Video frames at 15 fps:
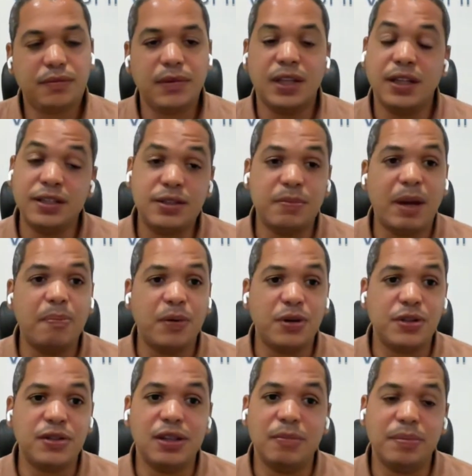And this is my
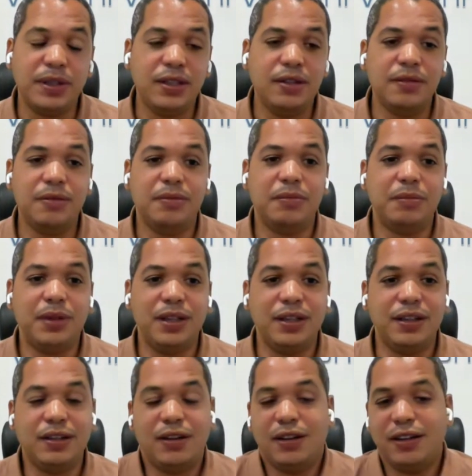personal opinion,
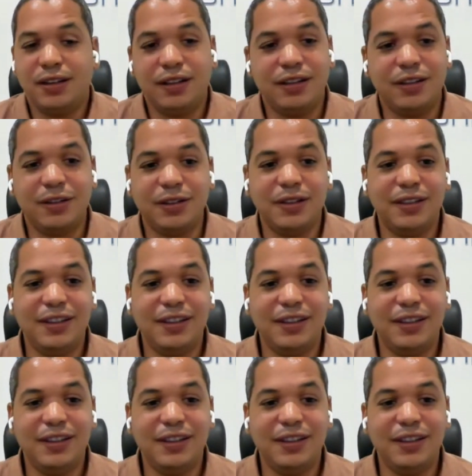but look.